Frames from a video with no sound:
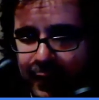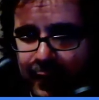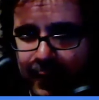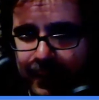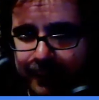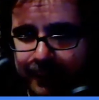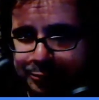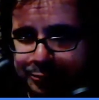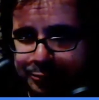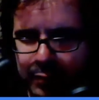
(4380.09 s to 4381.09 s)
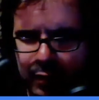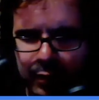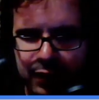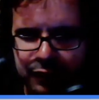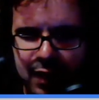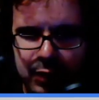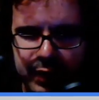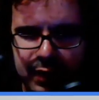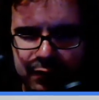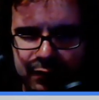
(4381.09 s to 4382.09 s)
But when I start
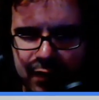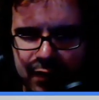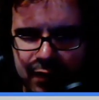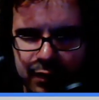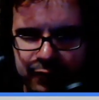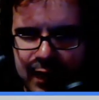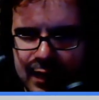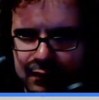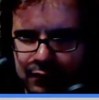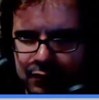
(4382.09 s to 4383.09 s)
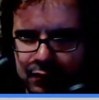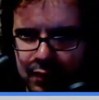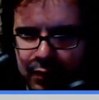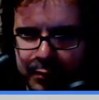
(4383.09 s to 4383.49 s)
looking at iOS 8, you know,